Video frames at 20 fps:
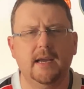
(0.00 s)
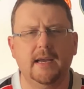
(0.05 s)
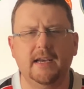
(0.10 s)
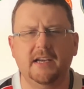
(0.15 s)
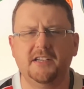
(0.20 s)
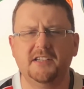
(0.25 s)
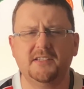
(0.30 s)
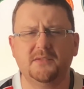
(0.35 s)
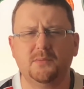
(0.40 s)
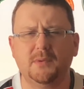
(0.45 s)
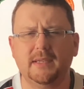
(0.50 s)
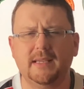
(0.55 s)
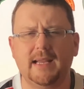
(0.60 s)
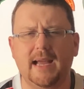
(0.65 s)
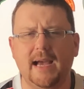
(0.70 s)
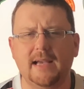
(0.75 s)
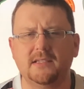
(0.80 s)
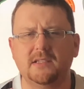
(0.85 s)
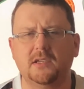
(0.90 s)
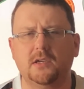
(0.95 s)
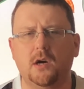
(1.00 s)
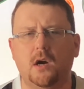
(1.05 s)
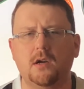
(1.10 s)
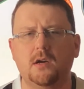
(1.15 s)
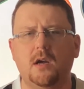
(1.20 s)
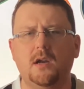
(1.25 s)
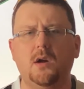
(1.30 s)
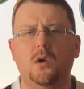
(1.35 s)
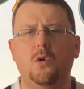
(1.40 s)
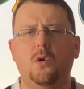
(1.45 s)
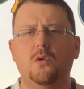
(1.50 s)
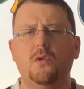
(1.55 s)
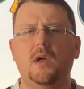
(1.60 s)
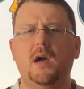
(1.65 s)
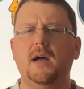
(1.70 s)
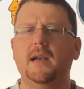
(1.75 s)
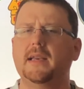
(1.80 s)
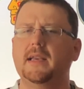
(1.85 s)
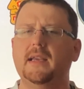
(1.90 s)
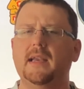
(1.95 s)
And he just really hasn't caught on a whole
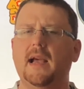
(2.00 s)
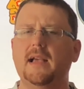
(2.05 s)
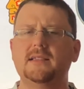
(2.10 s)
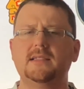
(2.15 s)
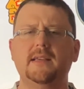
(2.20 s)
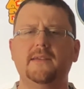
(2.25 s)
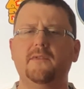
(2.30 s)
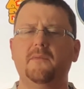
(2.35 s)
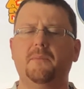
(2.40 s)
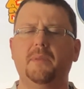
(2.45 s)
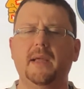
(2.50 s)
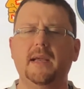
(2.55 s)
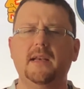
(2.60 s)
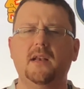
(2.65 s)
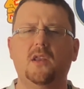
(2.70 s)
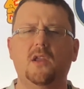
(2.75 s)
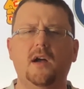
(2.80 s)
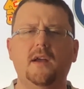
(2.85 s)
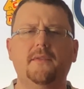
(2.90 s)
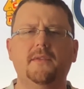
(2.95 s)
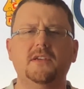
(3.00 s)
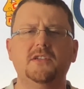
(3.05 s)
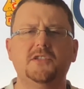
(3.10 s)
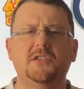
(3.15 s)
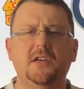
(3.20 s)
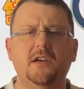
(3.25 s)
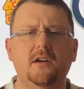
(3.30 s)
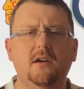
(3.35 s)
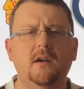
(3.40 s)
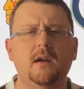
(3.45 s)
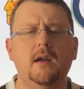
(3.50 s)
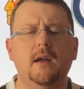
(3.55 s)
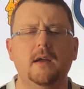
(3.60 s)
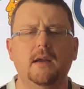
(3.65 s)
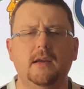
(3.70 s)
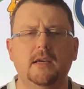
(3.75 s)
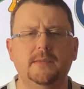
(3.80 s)
lot. He hasn't even played a lot this year.